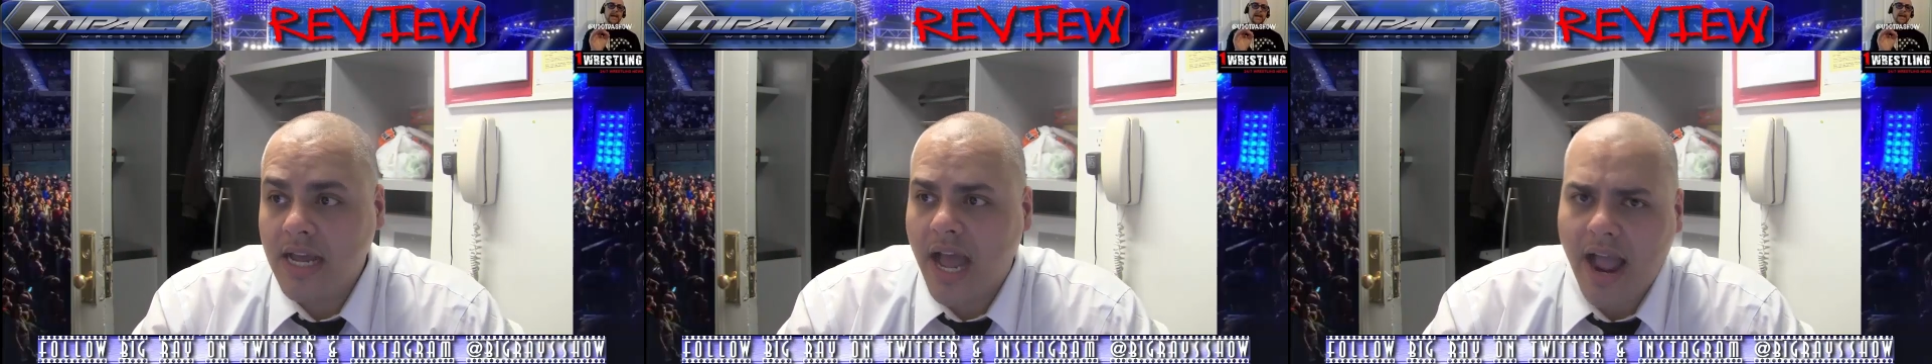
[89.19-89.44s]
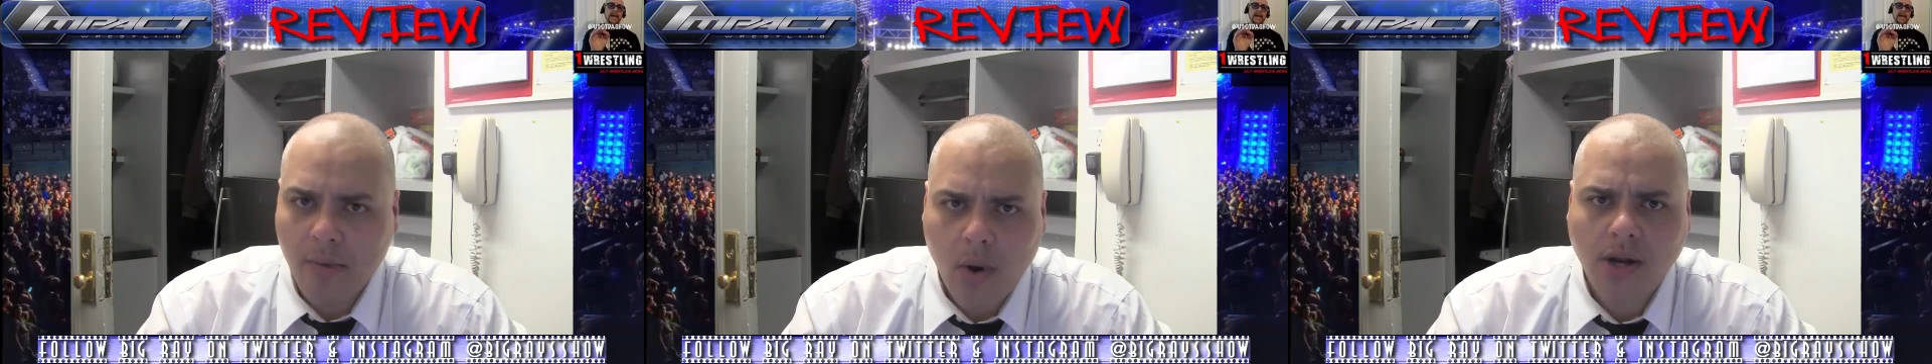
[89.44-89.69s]

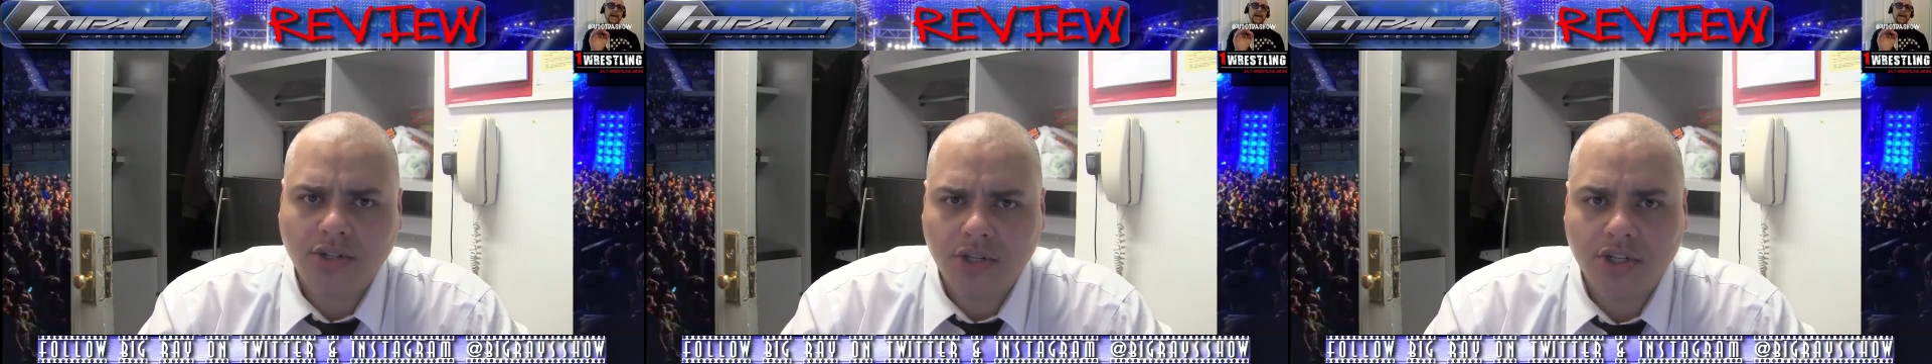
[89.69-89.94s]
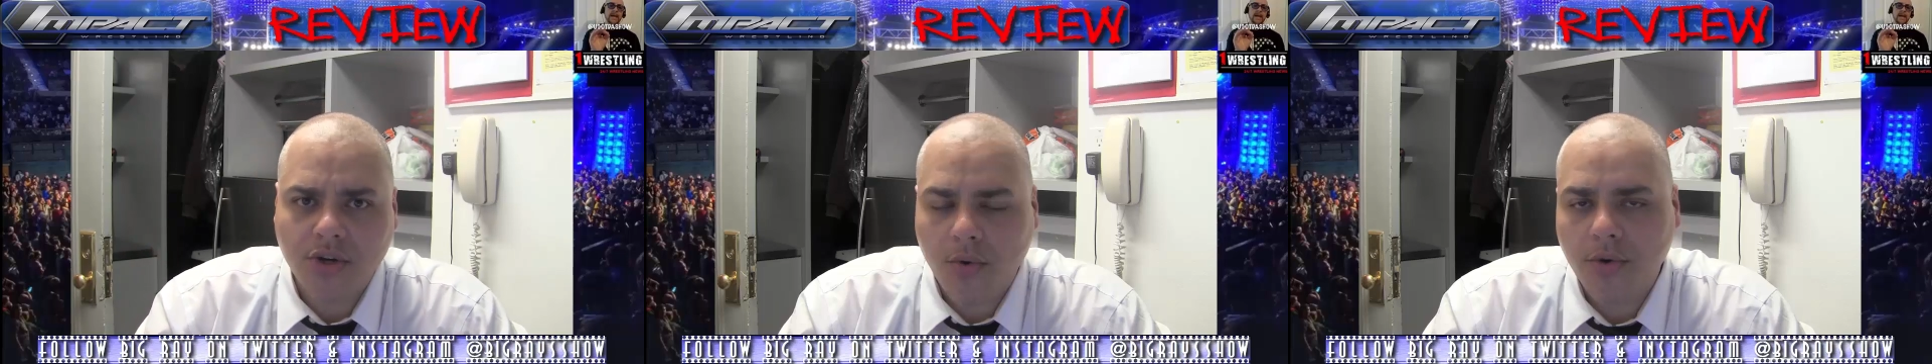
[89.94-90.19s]
I watch the
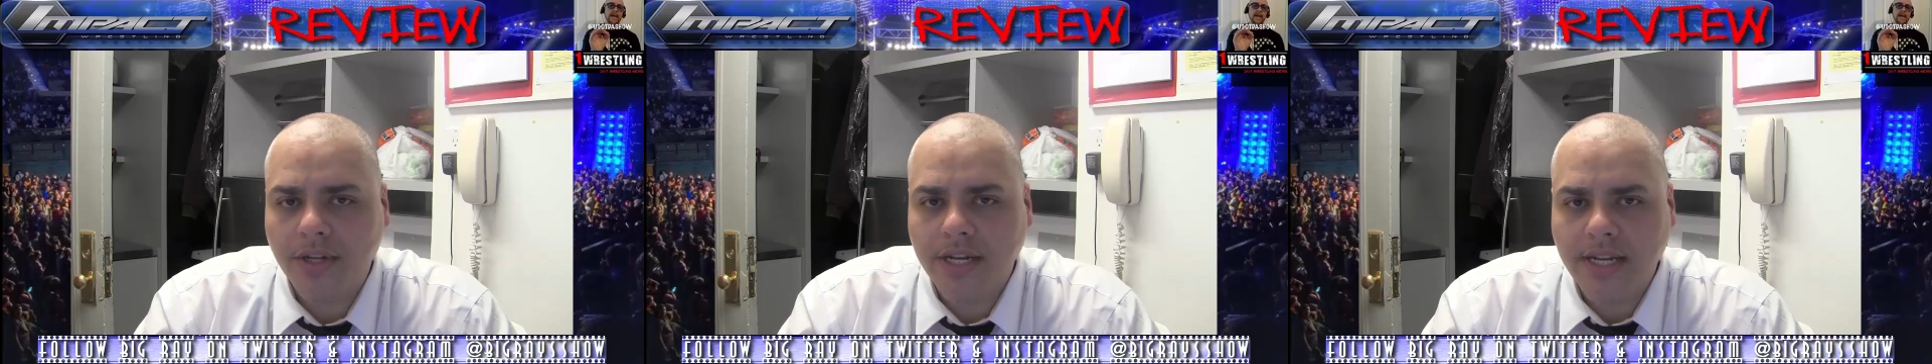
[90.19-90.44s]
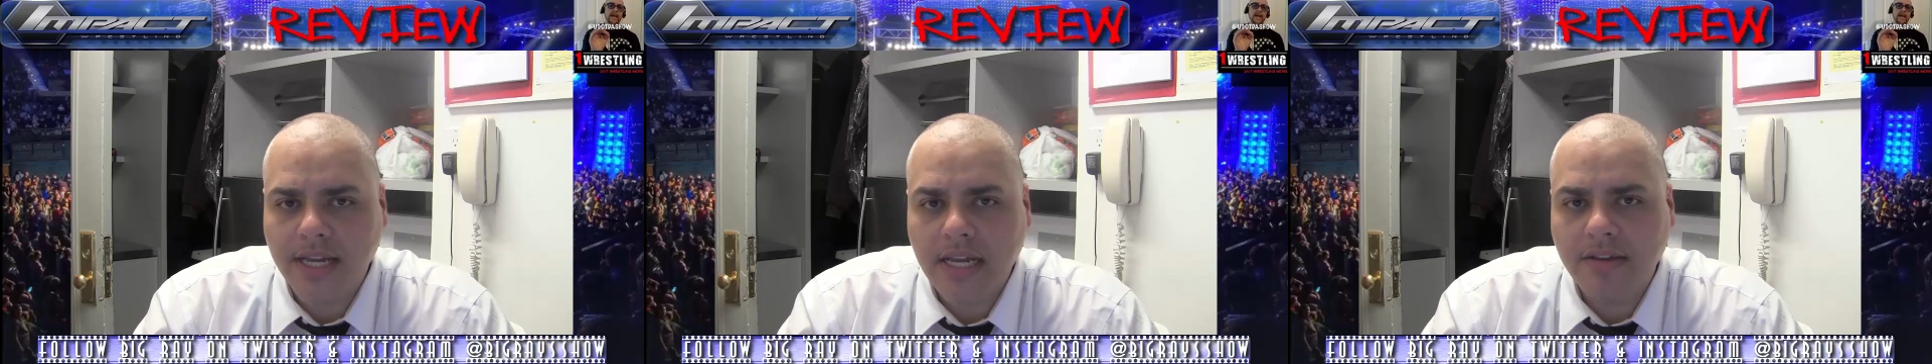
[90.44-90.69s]
show early in
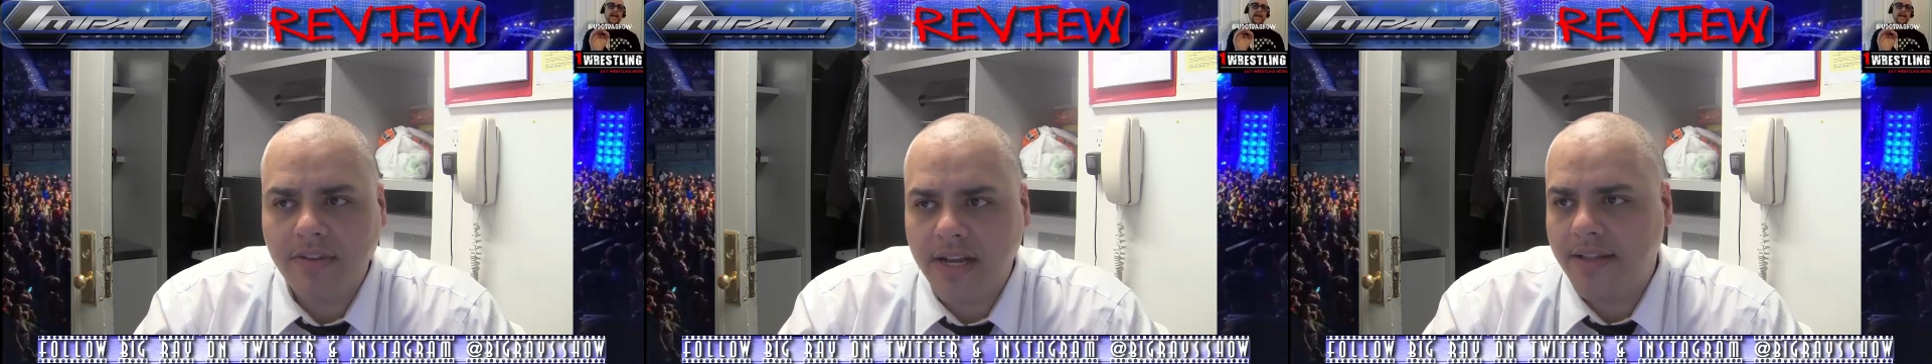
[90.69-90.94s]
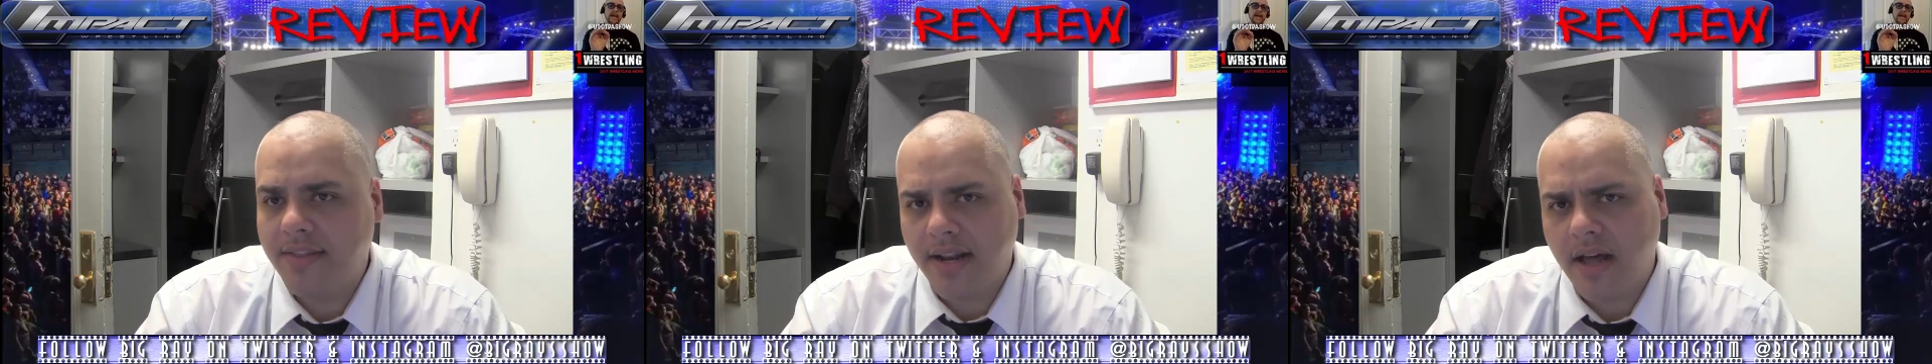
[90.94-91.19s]
the evening,
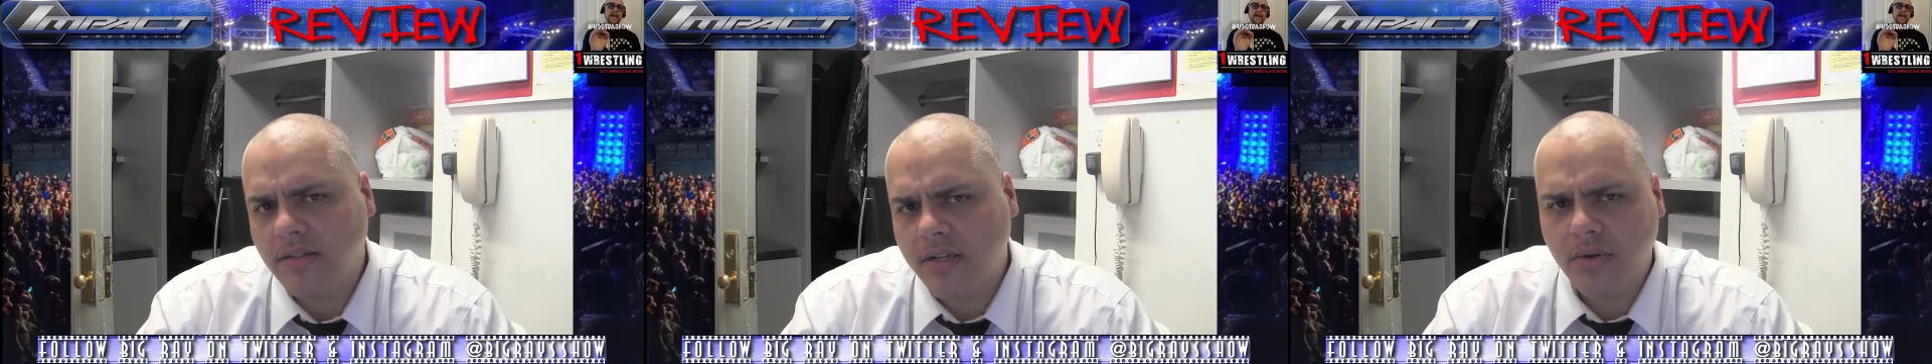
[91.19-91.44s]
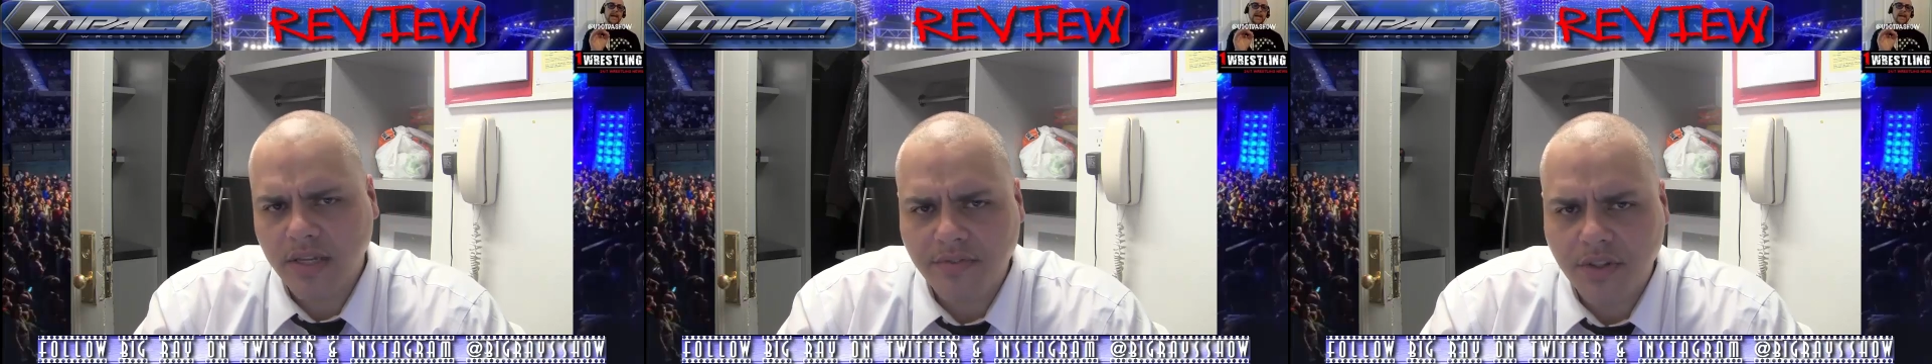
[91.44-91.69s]
and then I'll,
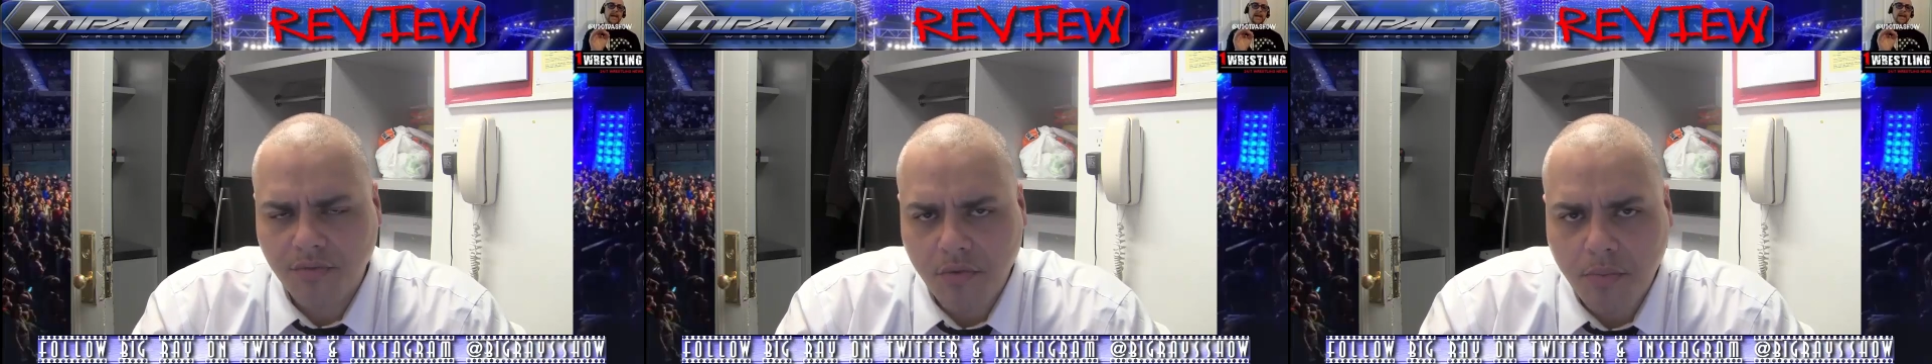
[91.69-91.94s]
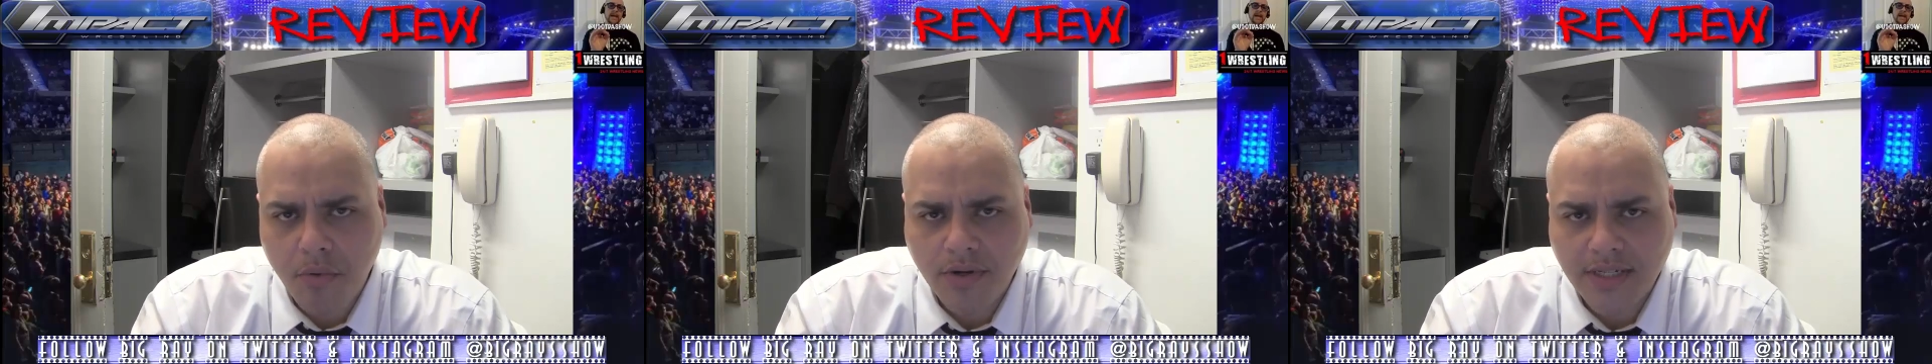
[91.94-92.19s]
give you the
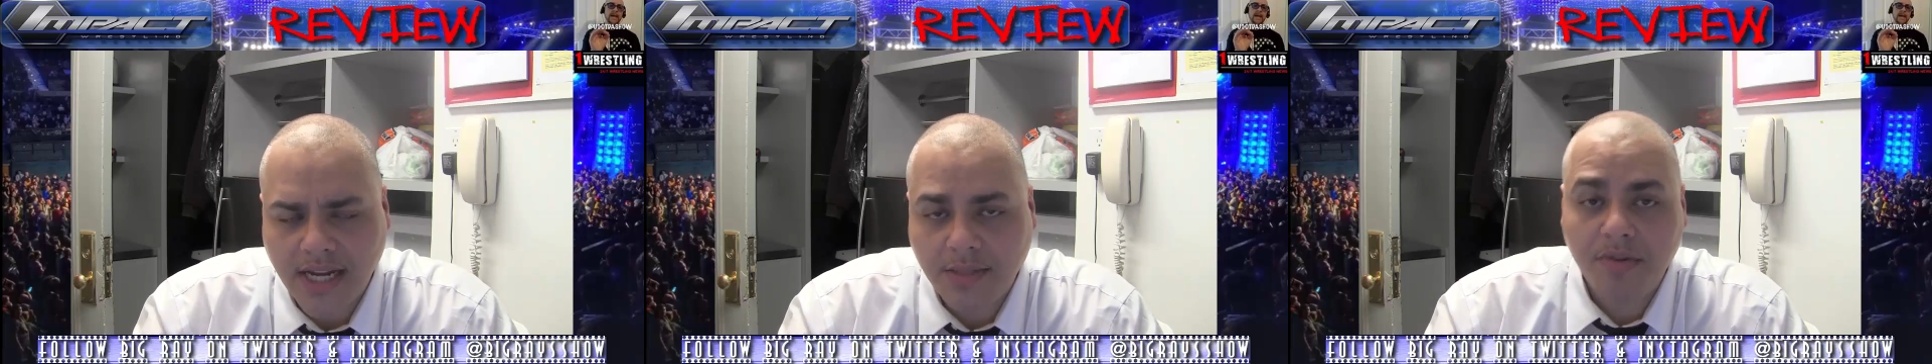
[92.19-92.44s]
reports, guys.